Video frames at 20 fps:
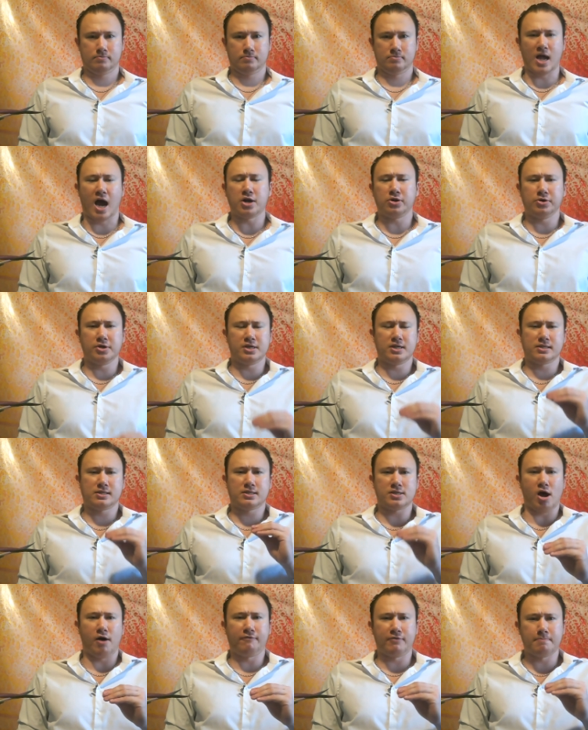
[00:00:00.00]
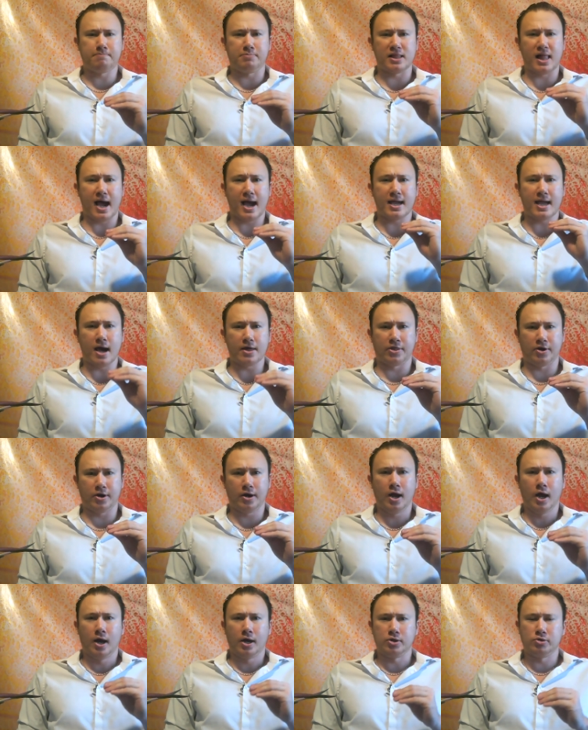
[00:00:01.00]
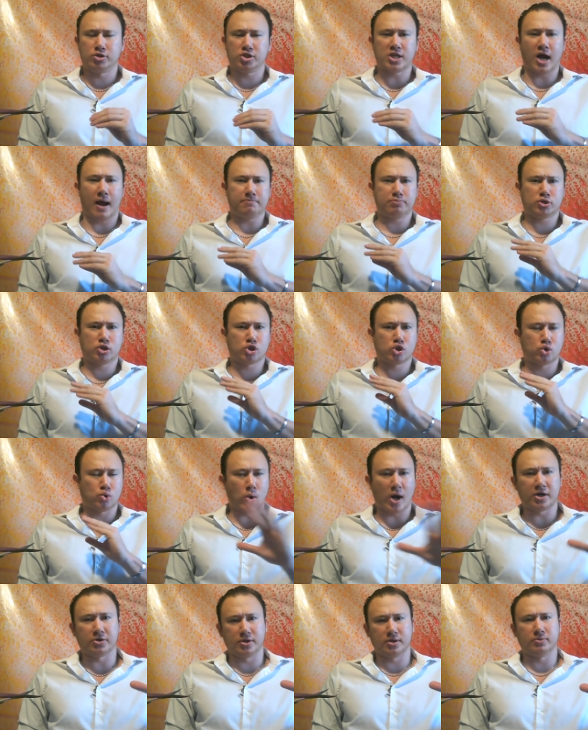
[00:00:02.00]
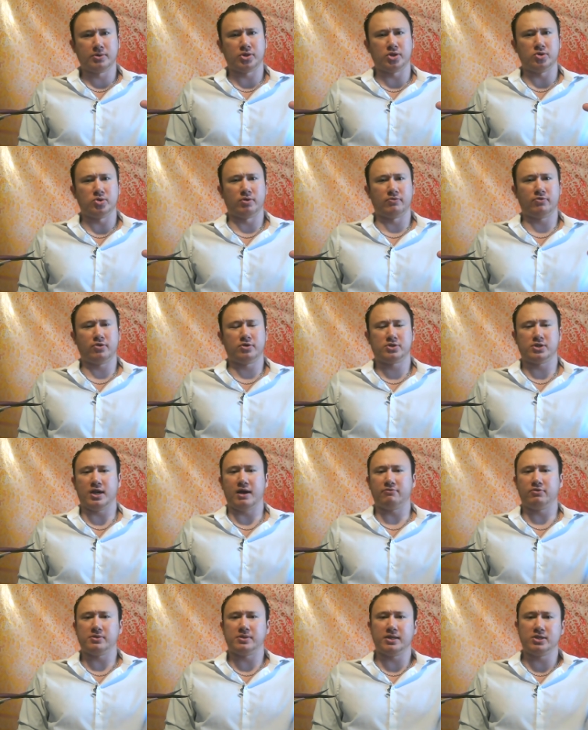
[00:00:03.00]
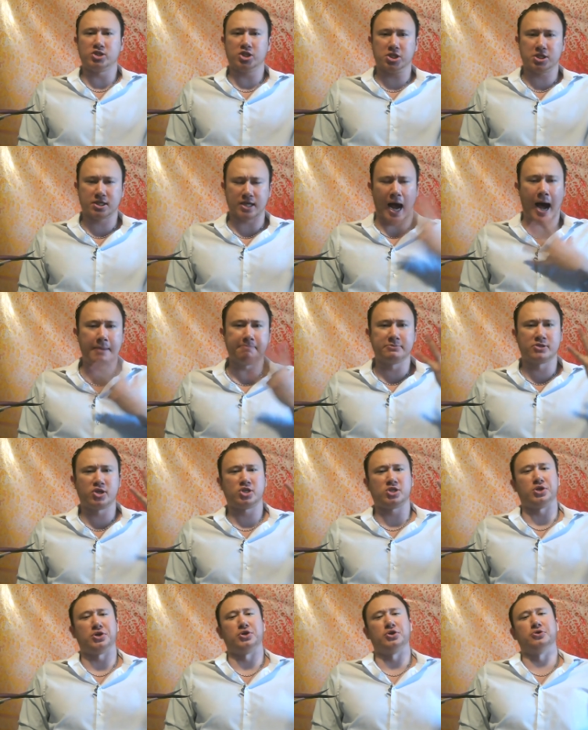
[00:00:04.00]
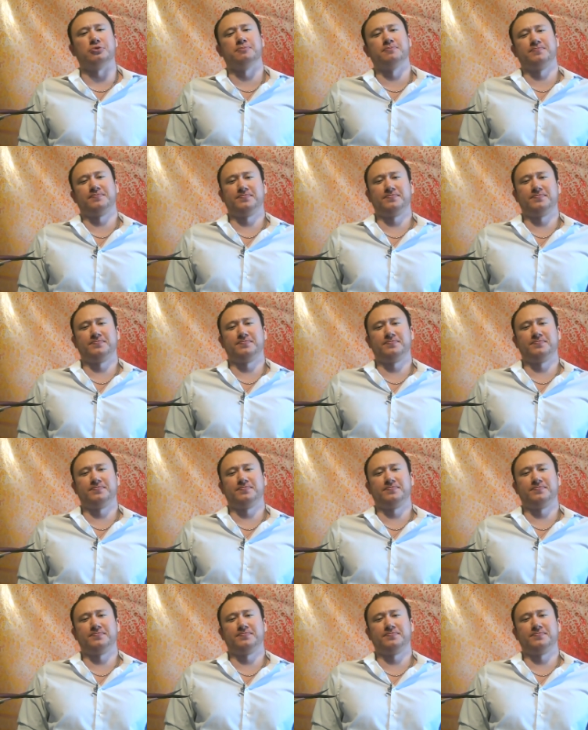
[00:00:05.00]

Not only does self imply other, you stop struggling with the universe and everything just comes to you.